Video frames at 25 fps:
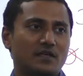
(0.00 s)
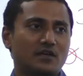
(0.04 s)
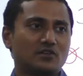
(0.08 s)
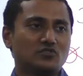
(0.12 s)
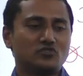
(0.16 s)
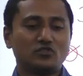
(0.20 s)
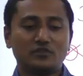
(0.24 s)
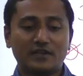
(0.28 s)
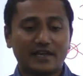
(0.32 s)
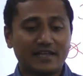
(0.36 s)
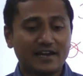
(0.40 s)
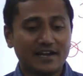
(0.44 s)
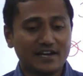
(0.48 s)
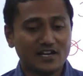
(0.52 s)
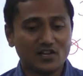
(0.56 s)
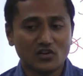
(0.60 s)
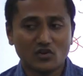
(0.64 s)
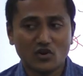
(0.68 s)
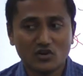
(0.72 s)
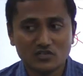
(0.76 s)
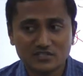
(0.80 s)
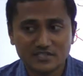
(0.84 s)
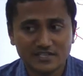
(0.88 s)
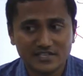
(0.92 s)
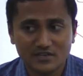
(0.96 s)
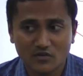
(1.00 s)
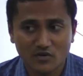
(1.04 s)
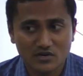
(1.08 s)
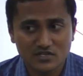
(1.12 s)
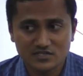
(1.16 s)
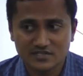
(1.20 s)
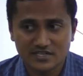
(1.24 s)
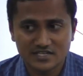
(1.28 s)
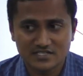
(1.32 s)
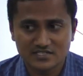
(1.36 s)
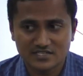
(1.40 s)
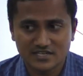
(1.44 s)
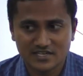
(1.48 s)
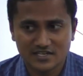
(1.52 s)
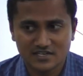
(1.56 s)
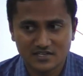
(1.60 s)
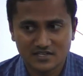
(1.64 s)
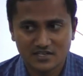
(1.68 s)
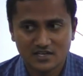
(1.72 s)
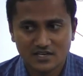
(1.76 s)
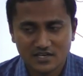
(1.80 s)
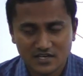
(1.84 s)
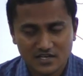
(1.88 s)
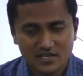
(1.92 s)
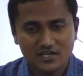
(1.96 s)
So directly you are not saying what is there inside,
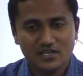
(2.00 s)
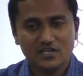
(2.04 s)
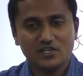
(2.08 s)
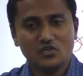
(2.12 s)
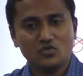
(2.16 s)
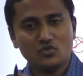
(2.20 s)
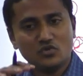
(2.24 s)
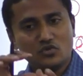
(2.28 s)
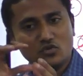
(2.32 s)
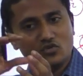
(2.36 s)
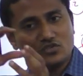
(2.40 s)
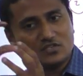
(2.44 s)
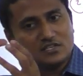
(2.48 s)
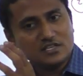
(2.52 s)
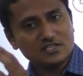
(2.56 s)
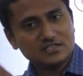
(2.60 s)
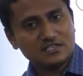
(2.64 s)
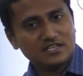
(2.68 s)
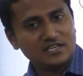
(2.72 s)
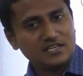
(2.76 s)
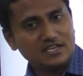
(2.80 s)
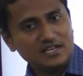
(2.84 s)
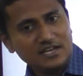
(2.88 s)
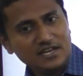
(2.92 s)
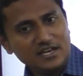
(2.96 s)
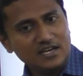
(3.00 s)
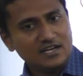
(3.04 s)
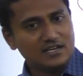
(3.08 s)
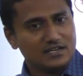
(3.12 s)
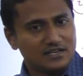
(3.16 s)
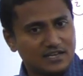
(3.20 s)
you are using a theory